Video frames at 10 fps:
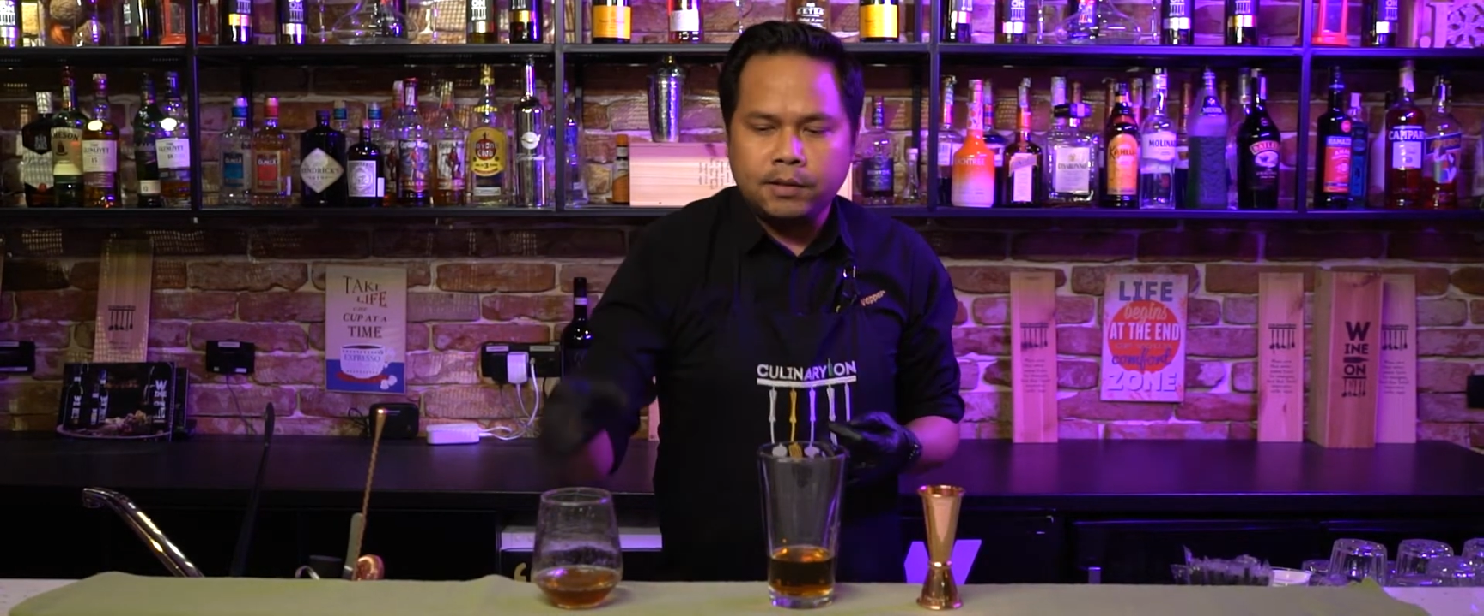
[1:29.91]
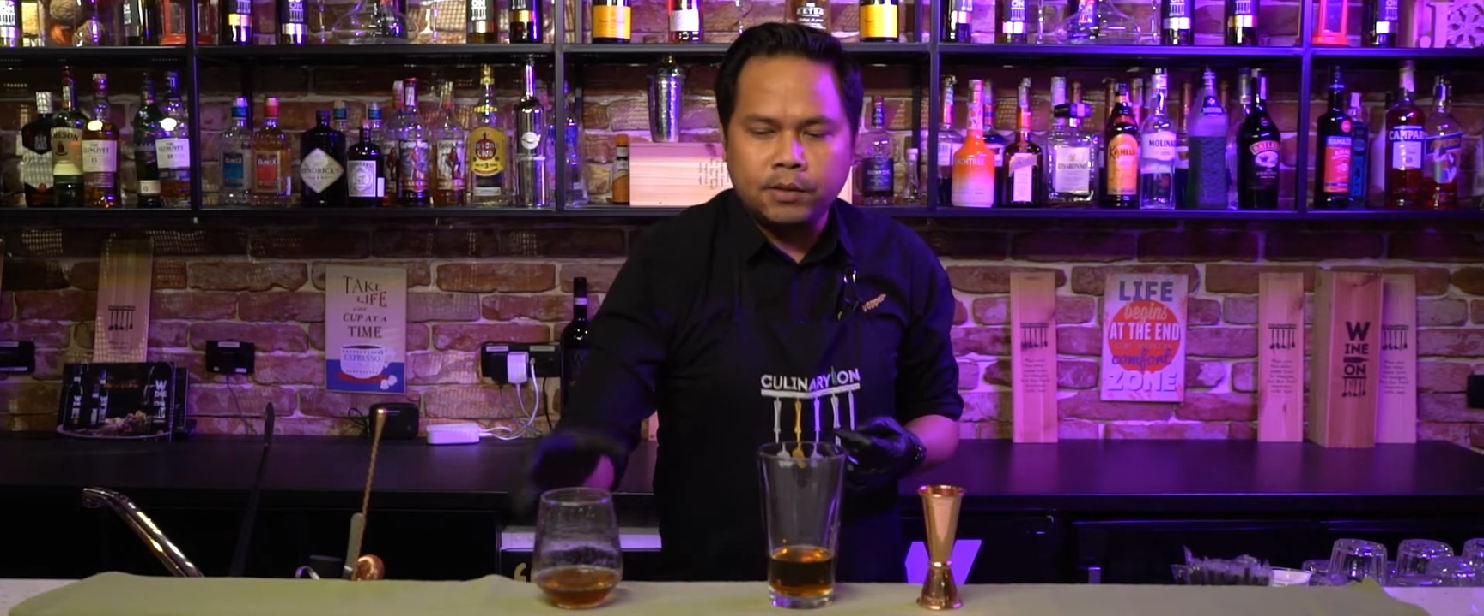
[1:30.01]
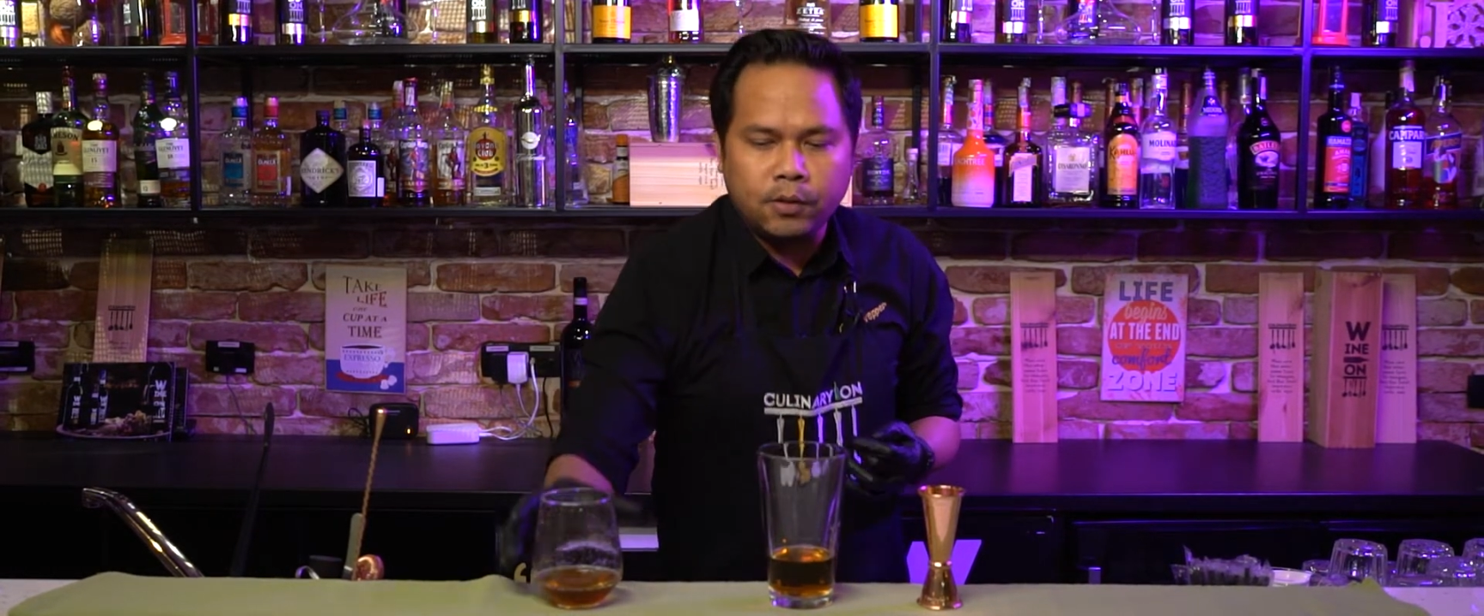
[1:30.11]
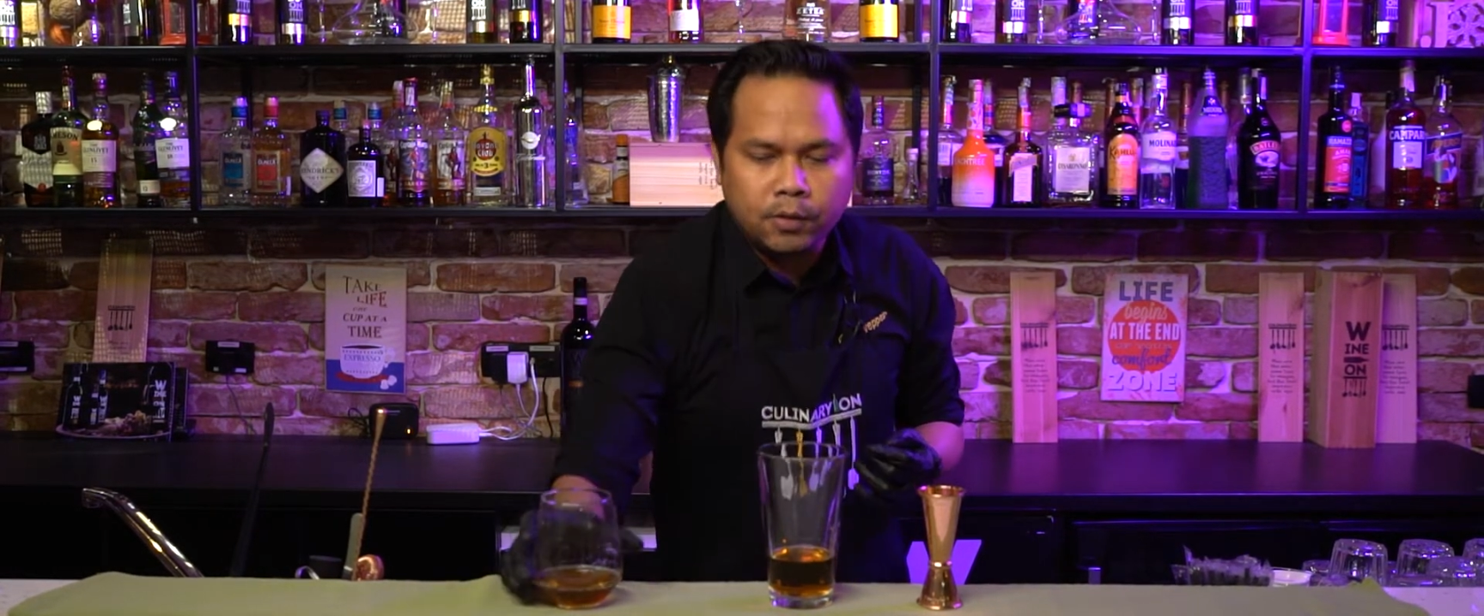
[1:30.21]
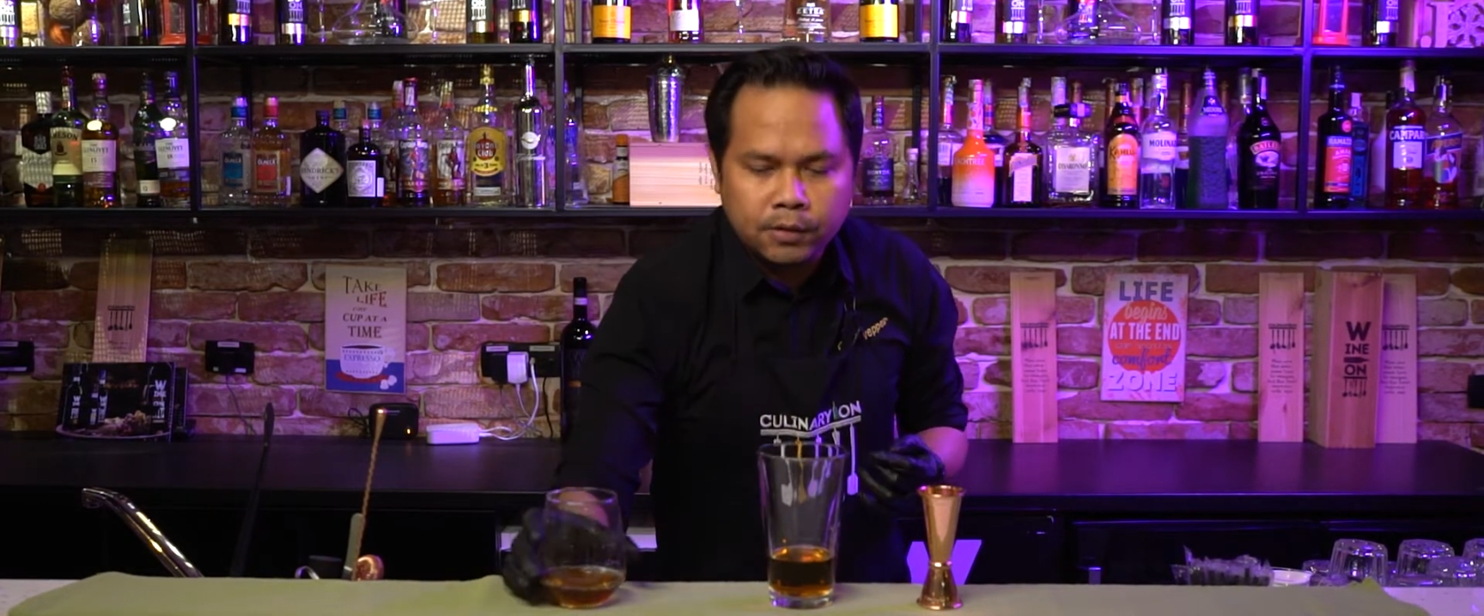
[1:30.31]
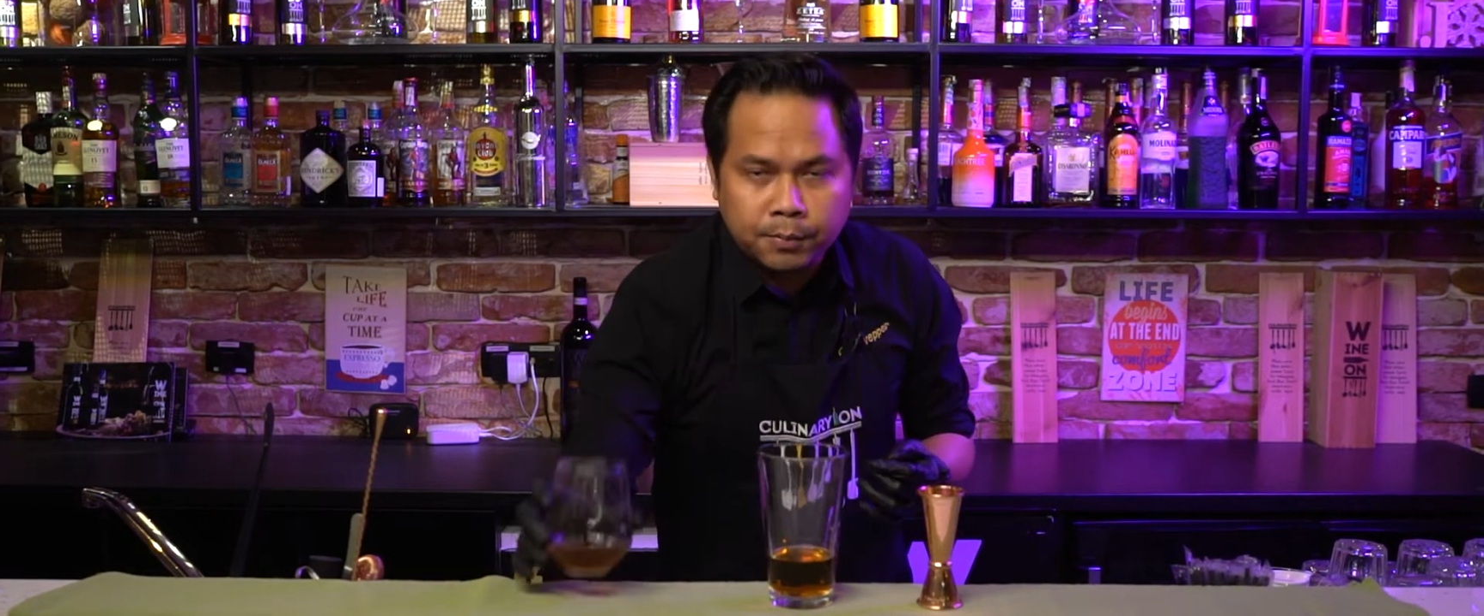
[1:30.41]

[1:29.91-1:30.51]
so it's